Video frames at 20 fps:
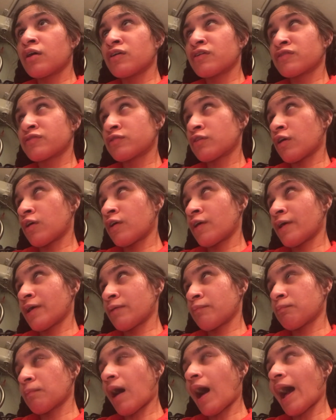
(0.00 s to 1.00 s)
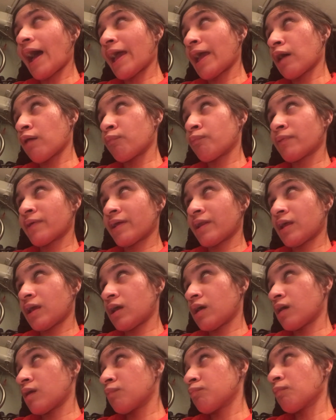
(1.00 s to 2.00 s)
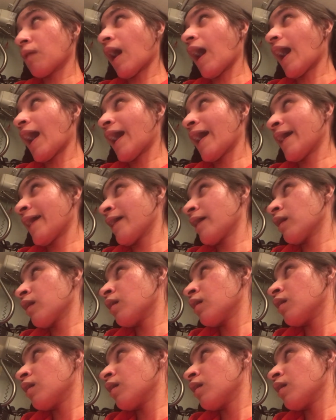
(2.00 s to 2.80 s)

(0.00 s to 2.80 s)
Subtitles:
story, my opinion, my